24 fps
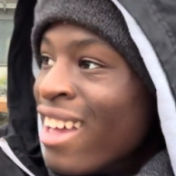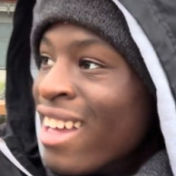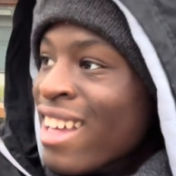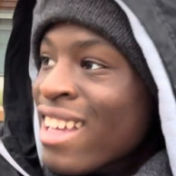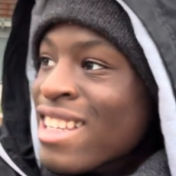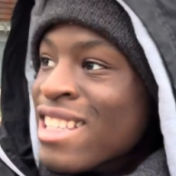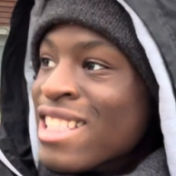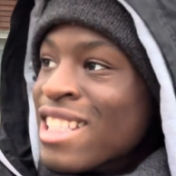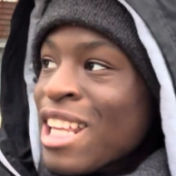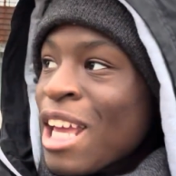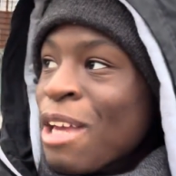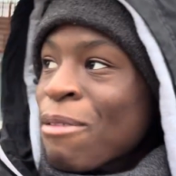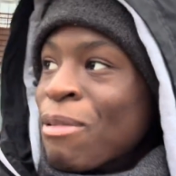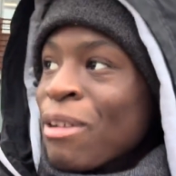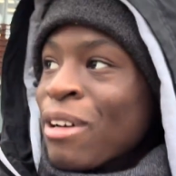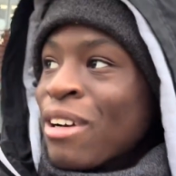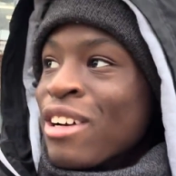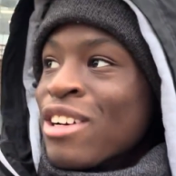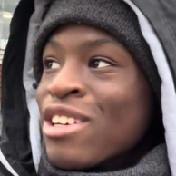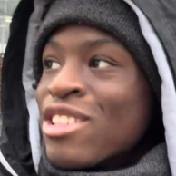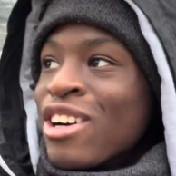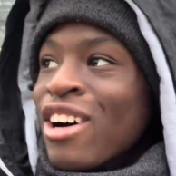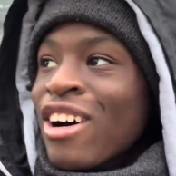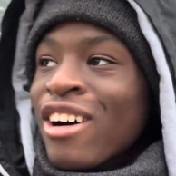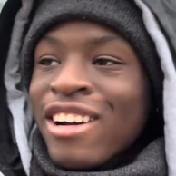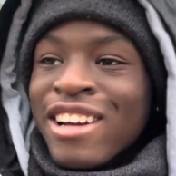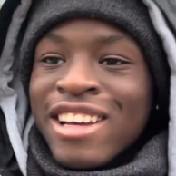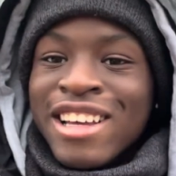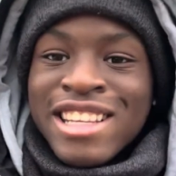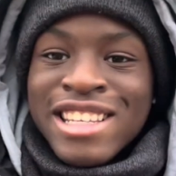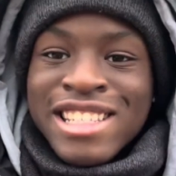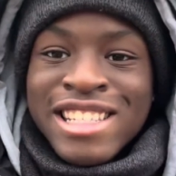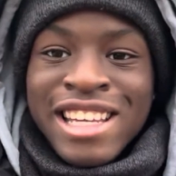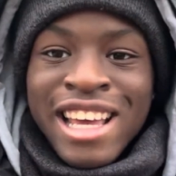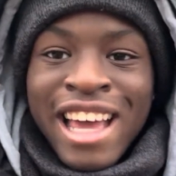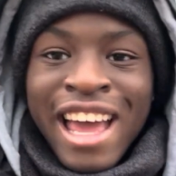Sleeping
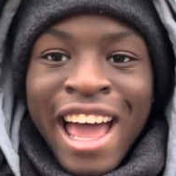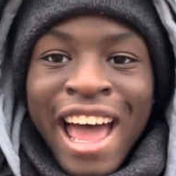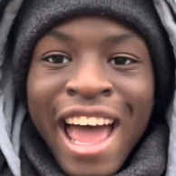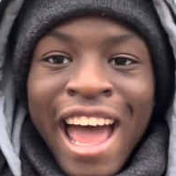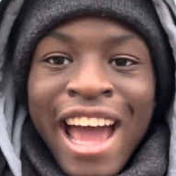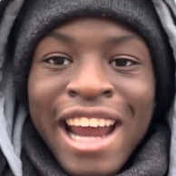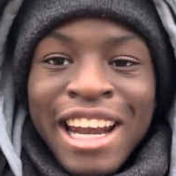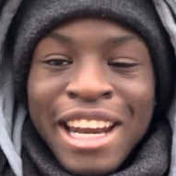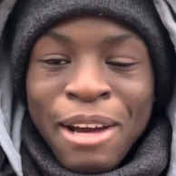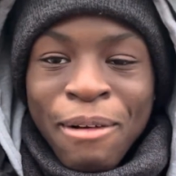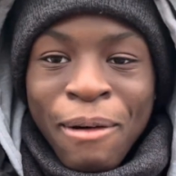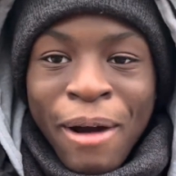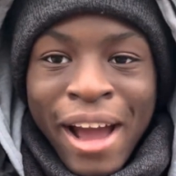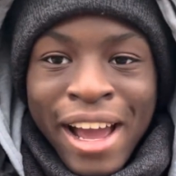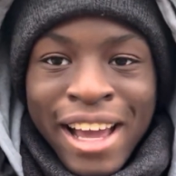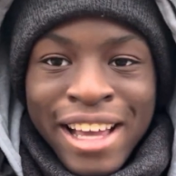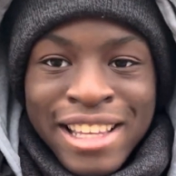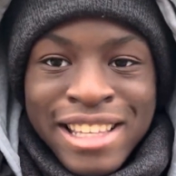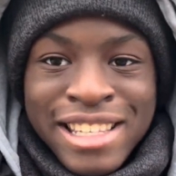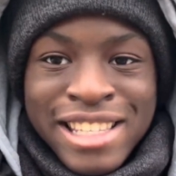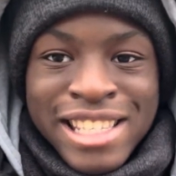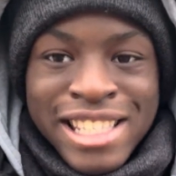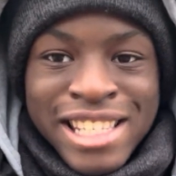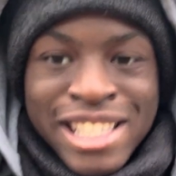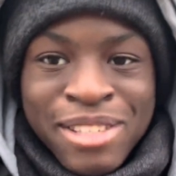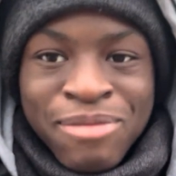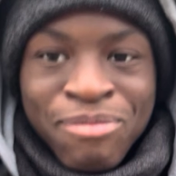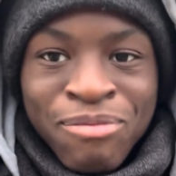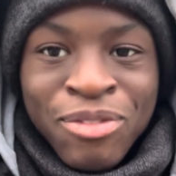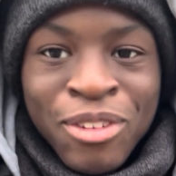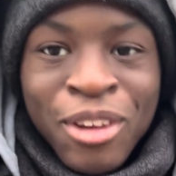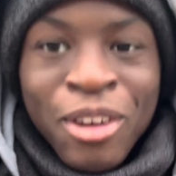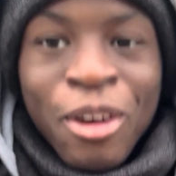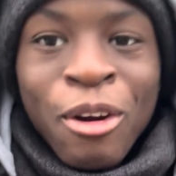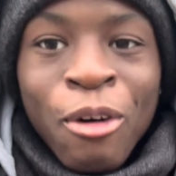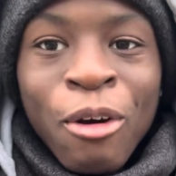controllers. Anyways,
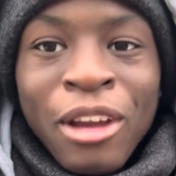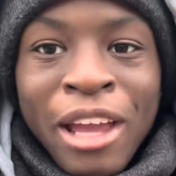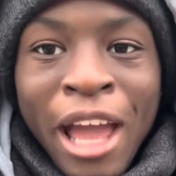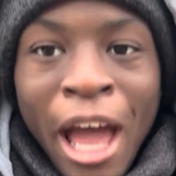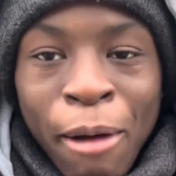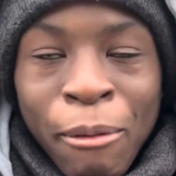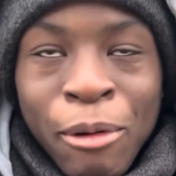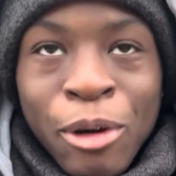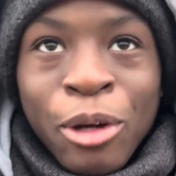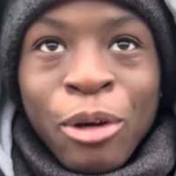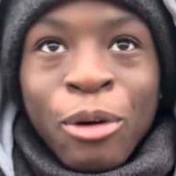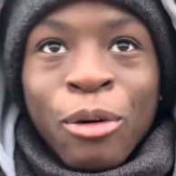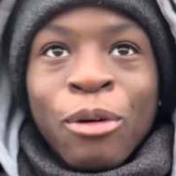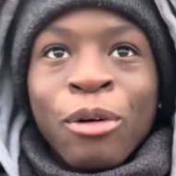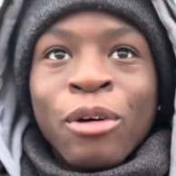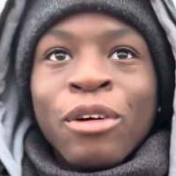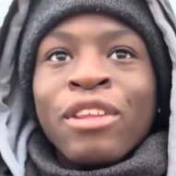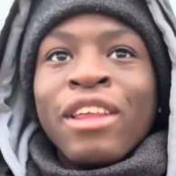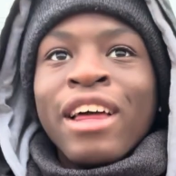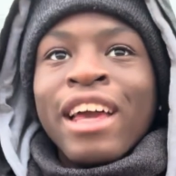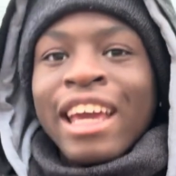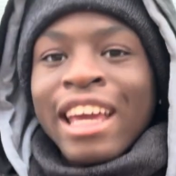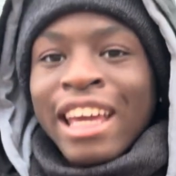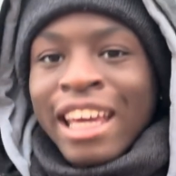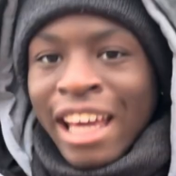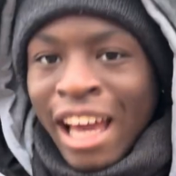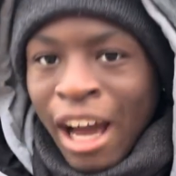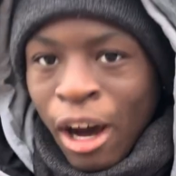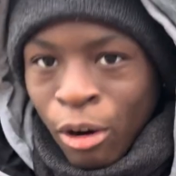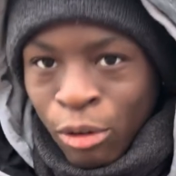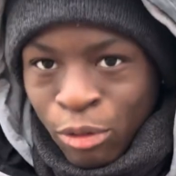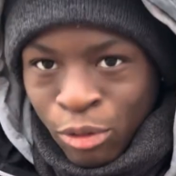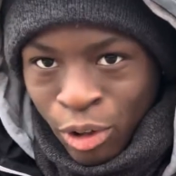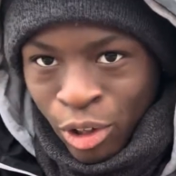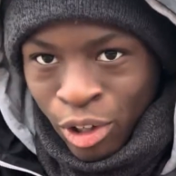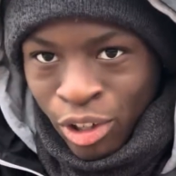yeah, we're doing all the
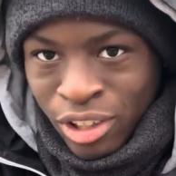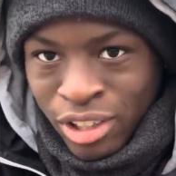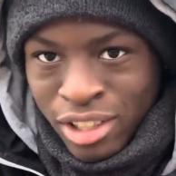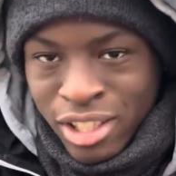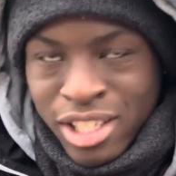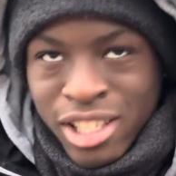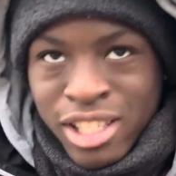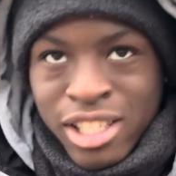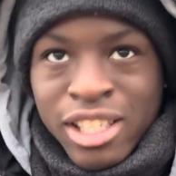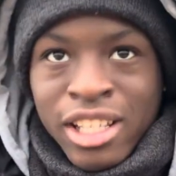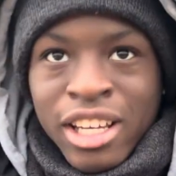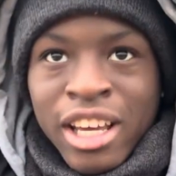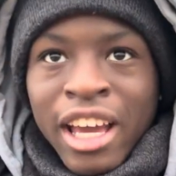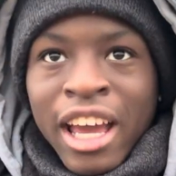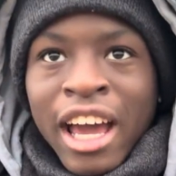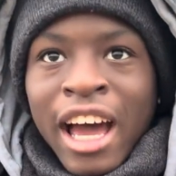EL routes.